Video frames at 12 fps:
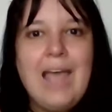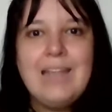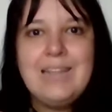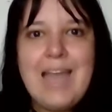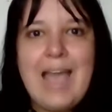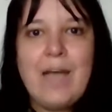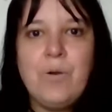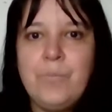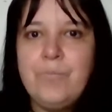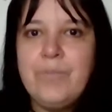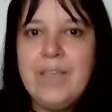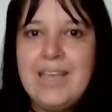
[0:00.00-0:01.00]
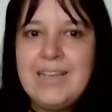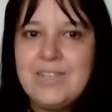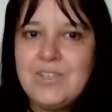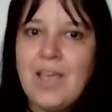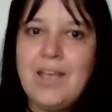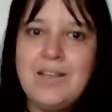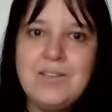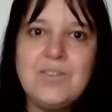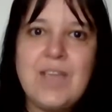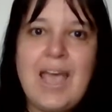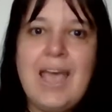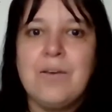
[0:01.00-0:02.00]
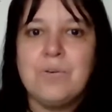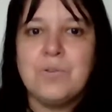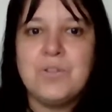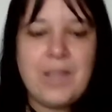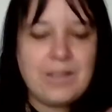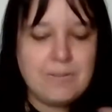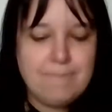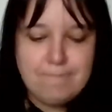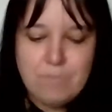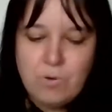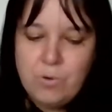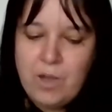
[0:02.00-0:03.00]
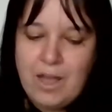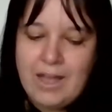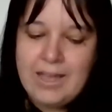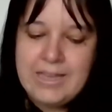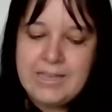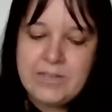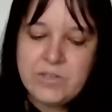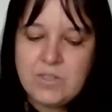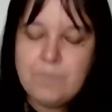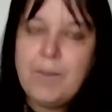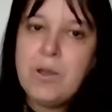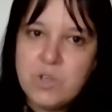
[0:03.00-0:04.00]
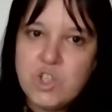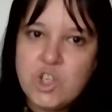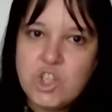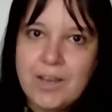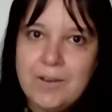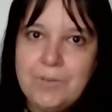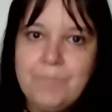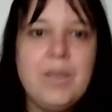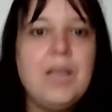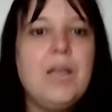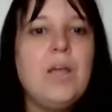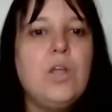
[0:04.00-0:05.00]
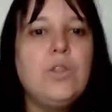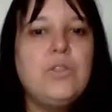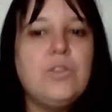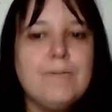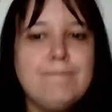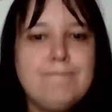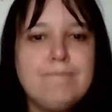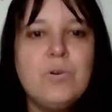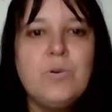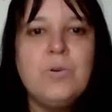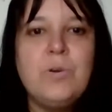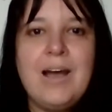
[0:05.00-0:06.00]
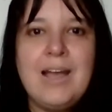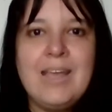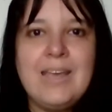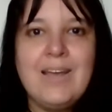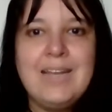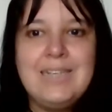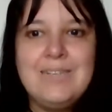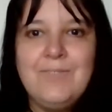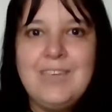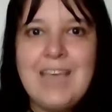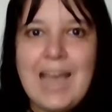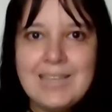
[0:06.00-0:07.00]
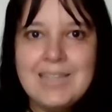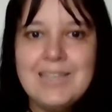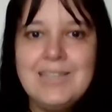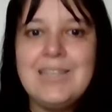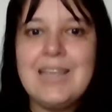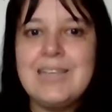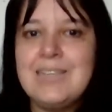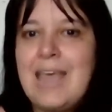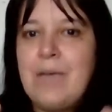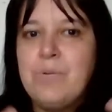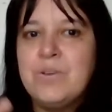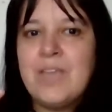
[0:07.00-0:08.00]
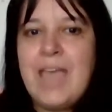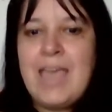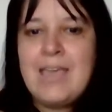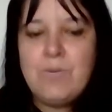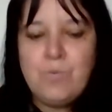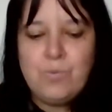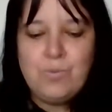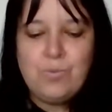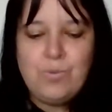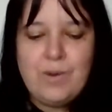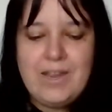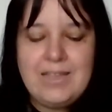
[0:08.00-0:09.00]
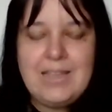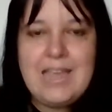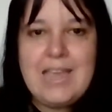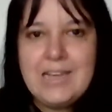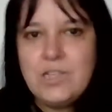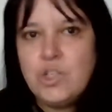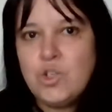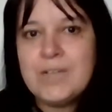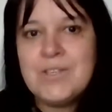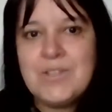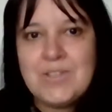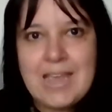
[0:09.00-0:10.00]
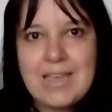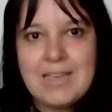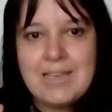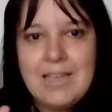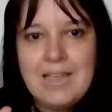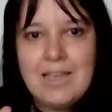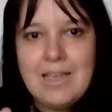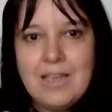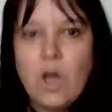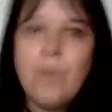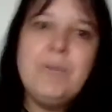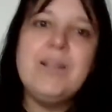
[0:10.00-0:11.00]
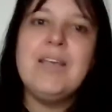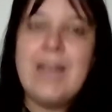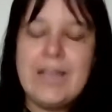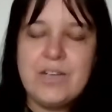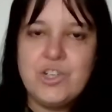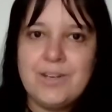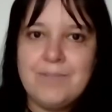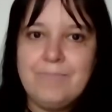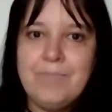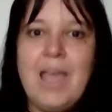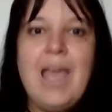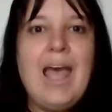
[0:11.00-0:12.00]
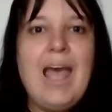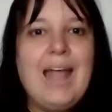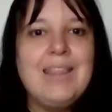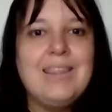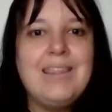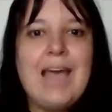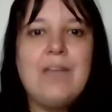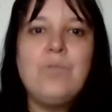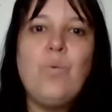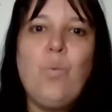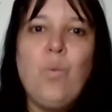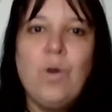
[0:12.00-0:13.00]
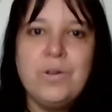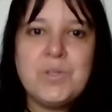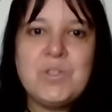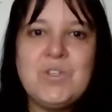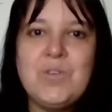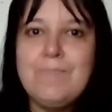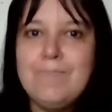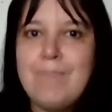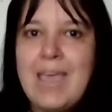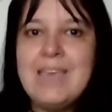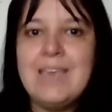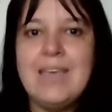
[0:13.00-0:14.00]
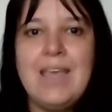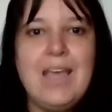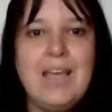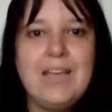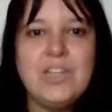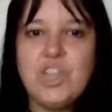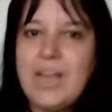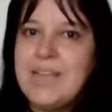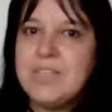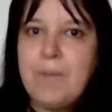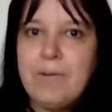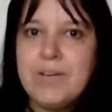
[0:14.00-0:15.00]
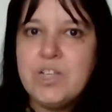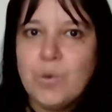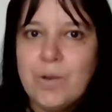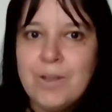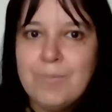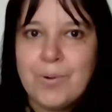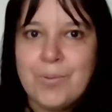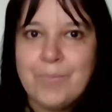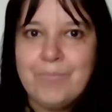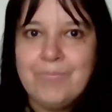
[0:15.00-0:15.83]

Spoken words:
Now, it turns out that the more I spoke to Jo, the more I kind of gathered that there was a really interesting common connection, and that was to make Shakespeare enjoyable.